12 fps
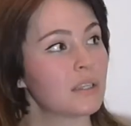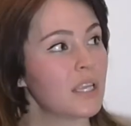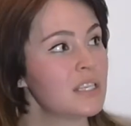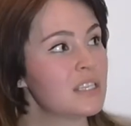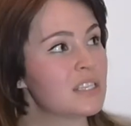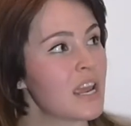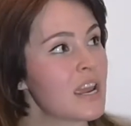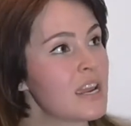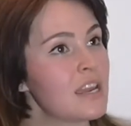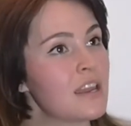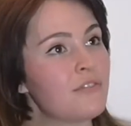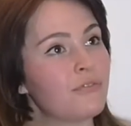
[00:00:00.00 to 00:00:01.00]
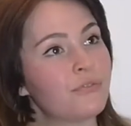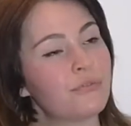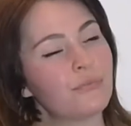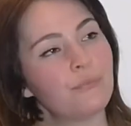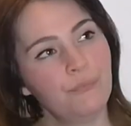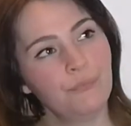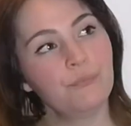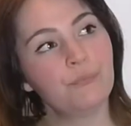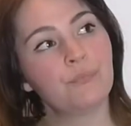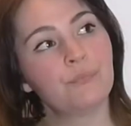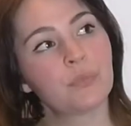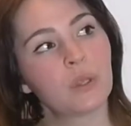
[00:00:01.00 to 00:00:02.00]
Let's say if,
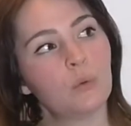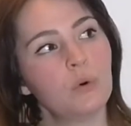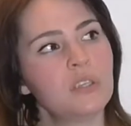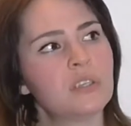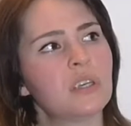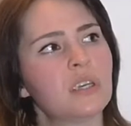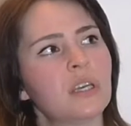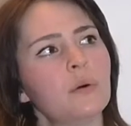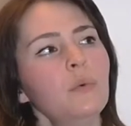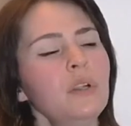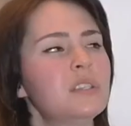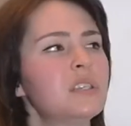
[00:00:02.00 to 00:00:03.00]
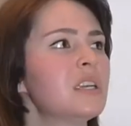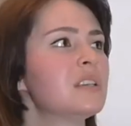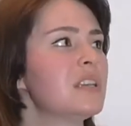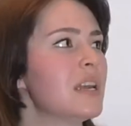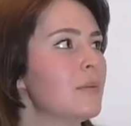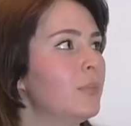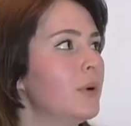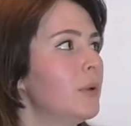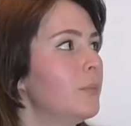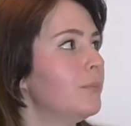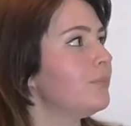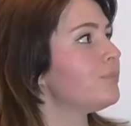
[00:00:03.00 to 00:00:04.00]
hmm, what's a what's an
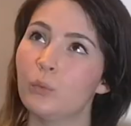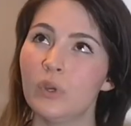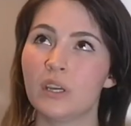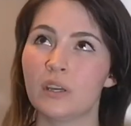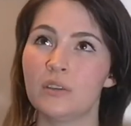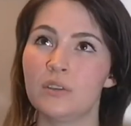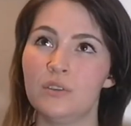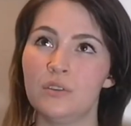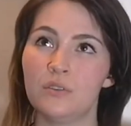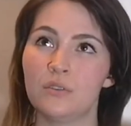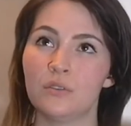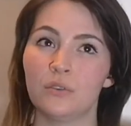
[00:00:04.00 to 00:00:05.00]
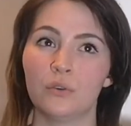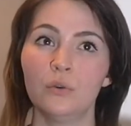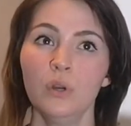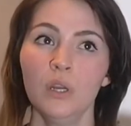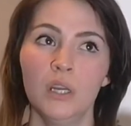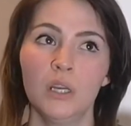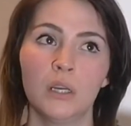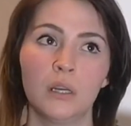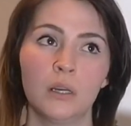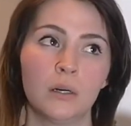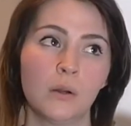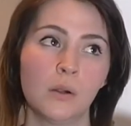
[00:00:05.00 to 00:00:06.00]
example? We could do
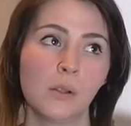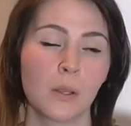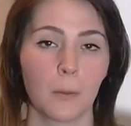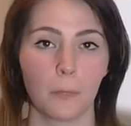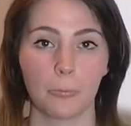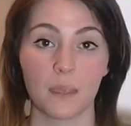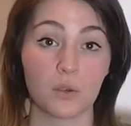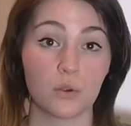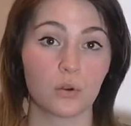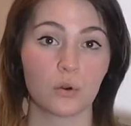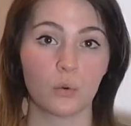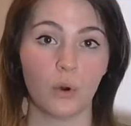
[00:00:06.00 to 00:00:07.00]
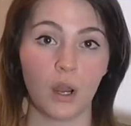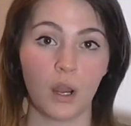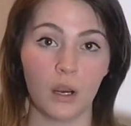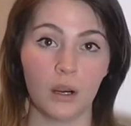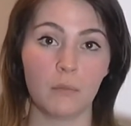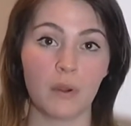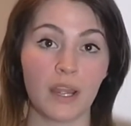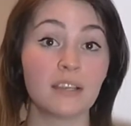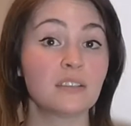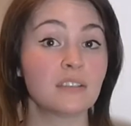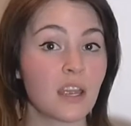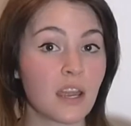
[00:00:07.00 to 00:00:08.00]
you are
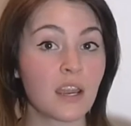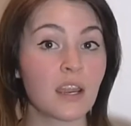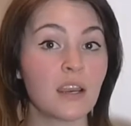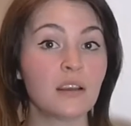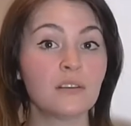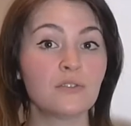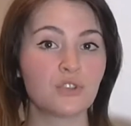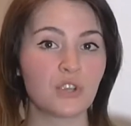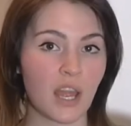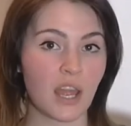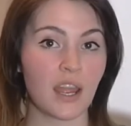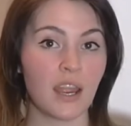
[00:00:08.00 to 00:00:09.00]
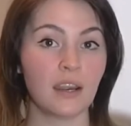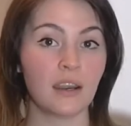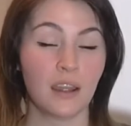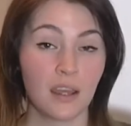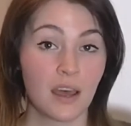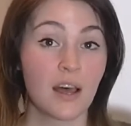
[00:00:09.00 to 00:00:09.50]
my sunshine,